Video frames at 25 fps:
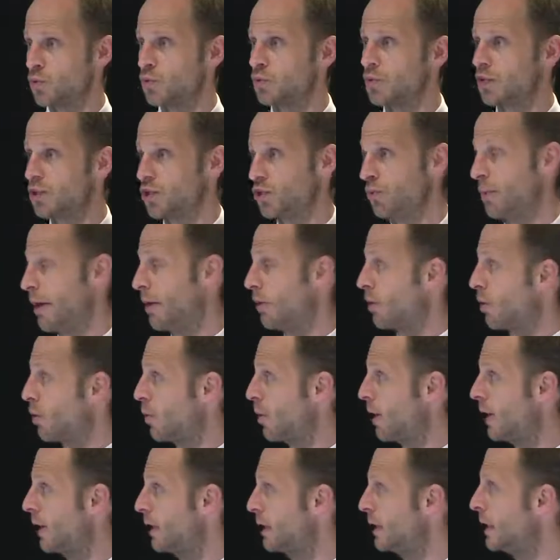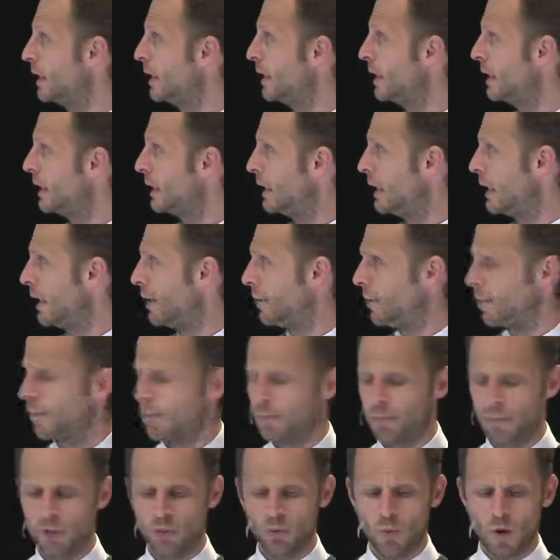that you may require.
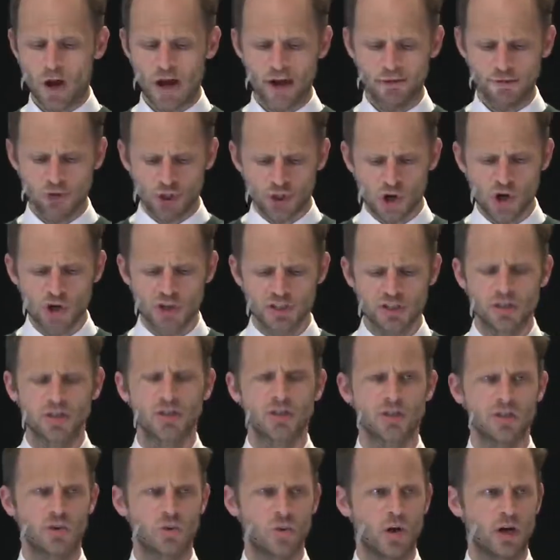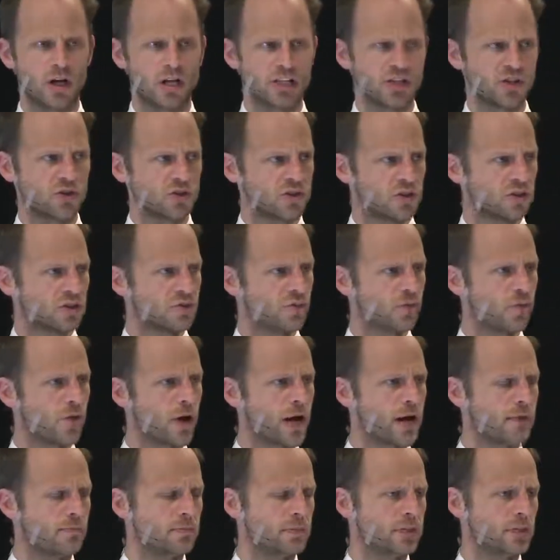But why I've chosen it as well is because it's
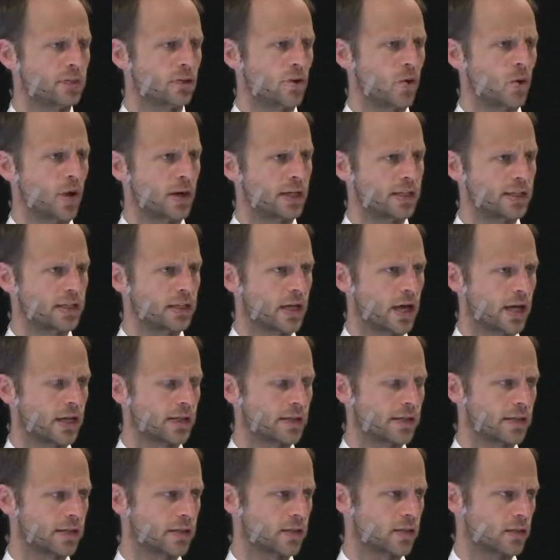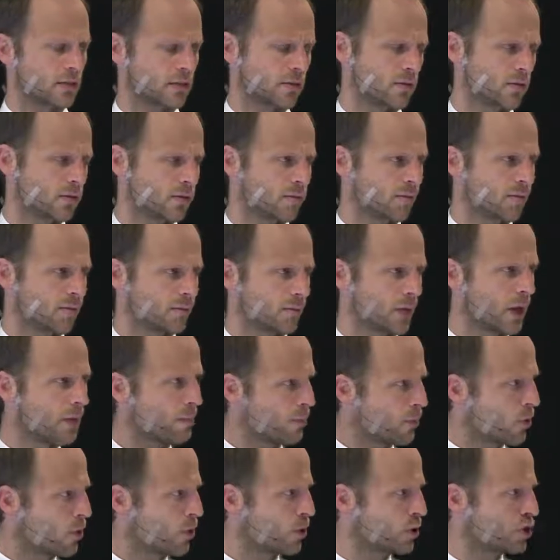framed in quite a nice
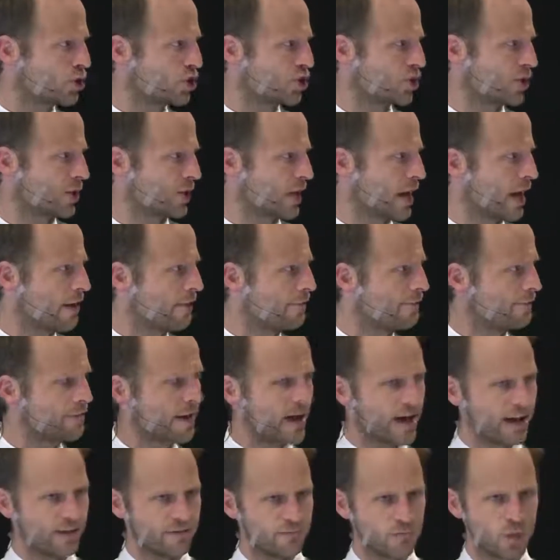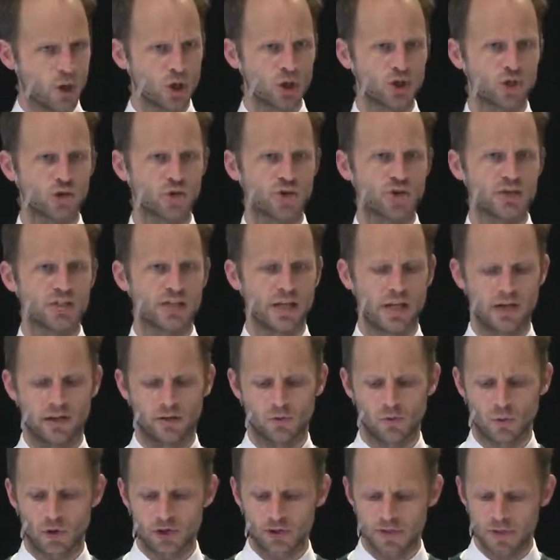approach. They have five modules,
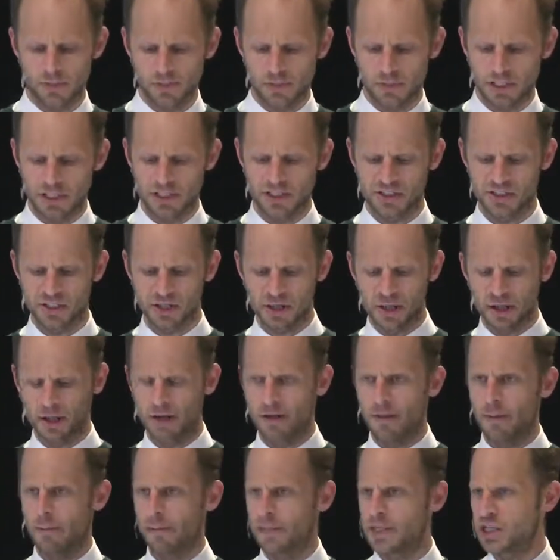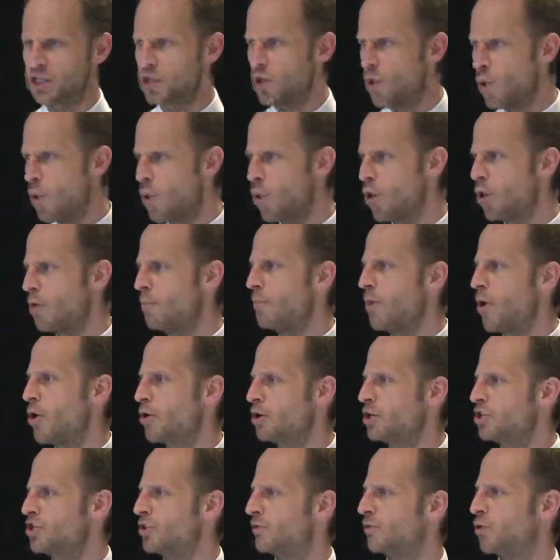and one of them is this core
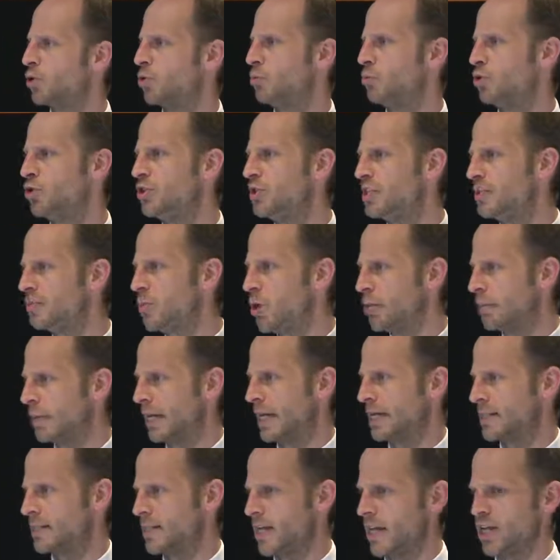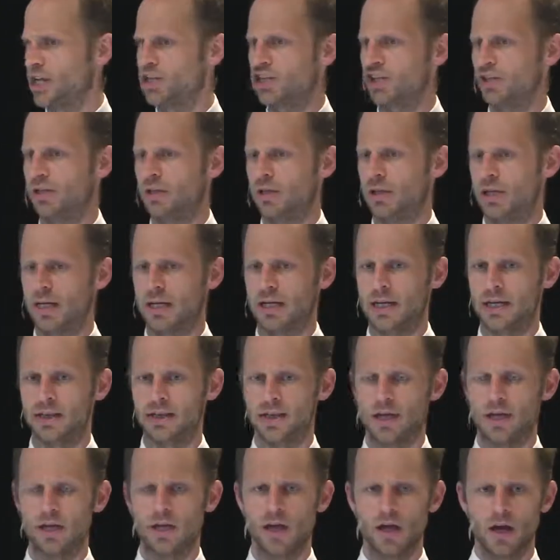component of community mobilization. And I
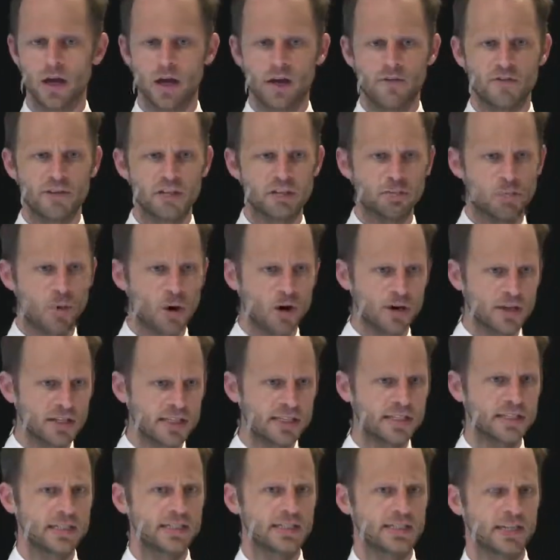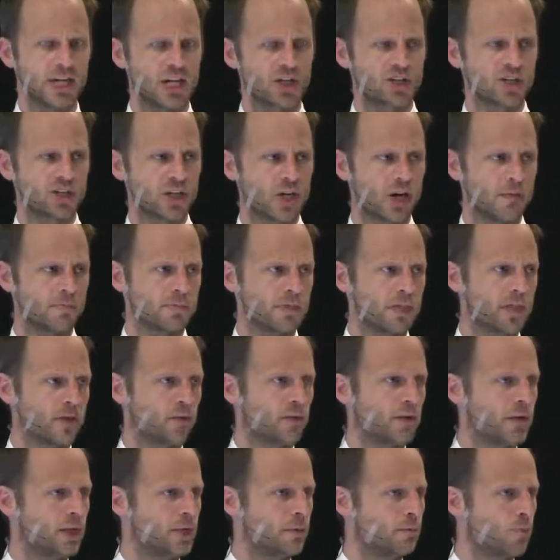think this policy discussion comes at a
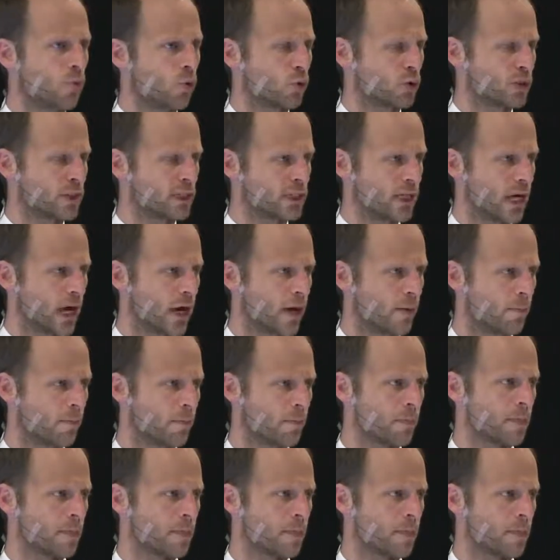really important time